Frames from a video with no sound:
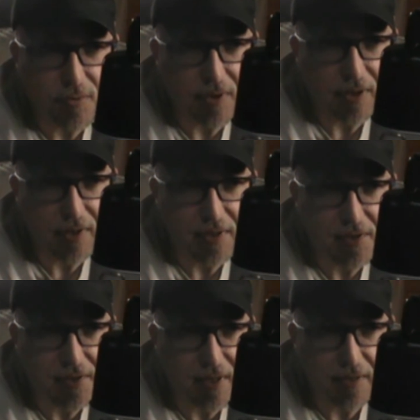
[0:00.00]
you can get a
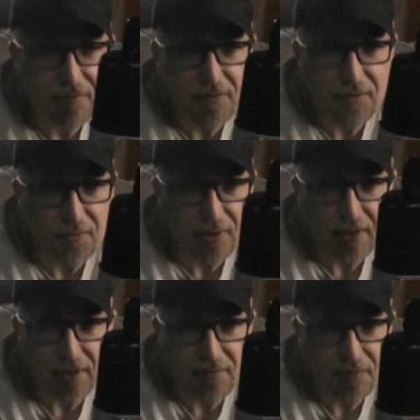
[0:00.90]
set of
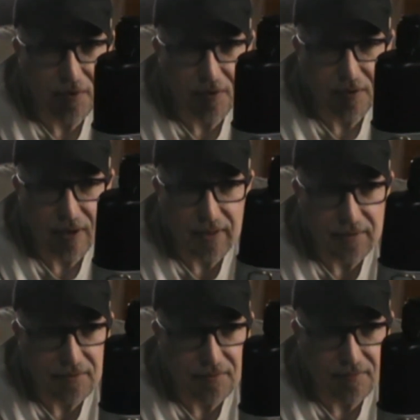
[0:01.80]
three for like
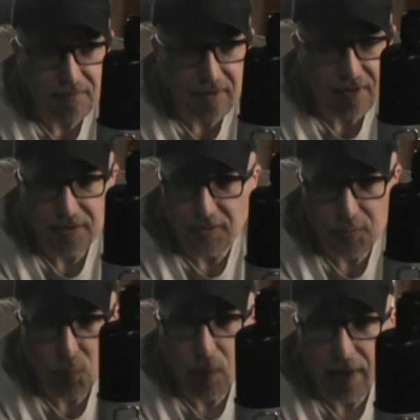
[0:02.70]
under
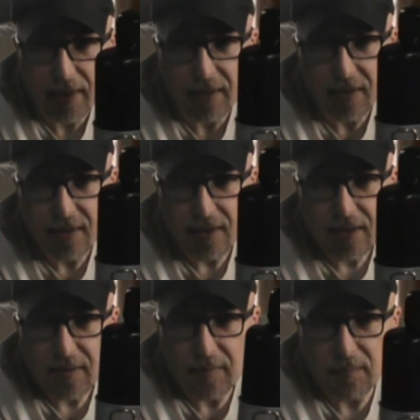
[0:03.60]
20
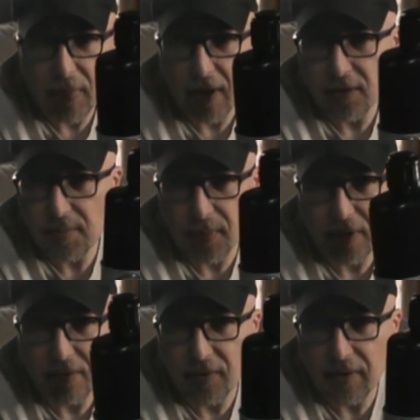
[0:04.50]

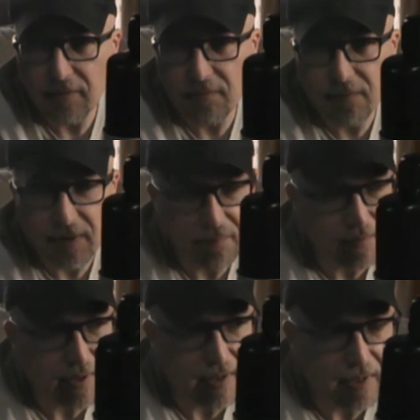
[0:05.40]
possibly around
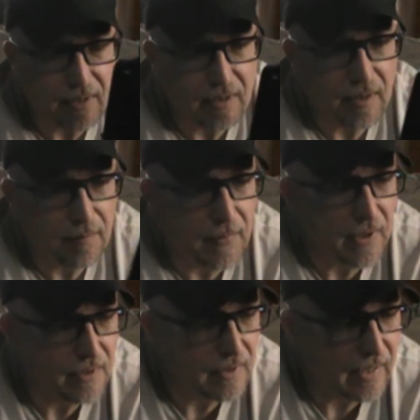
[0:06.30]
15 I'm
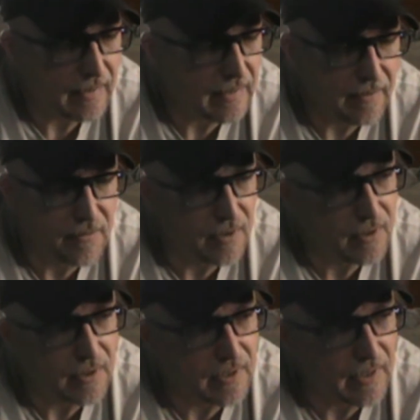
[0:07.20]
not I'd have to
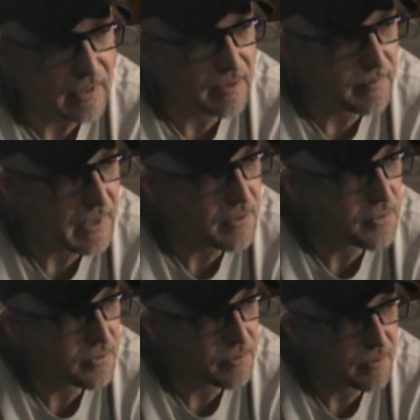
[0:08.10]
look again to make
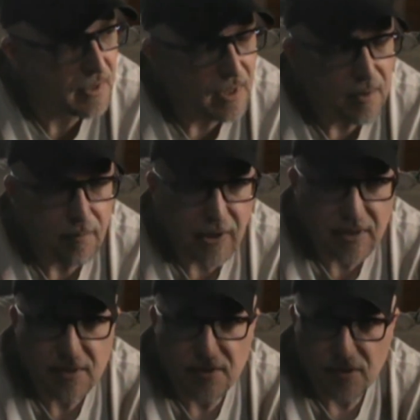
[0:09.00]
sure but
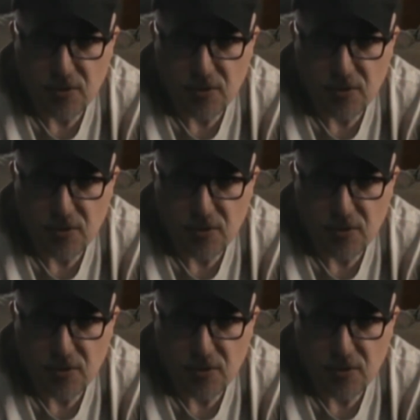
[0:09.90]
it's the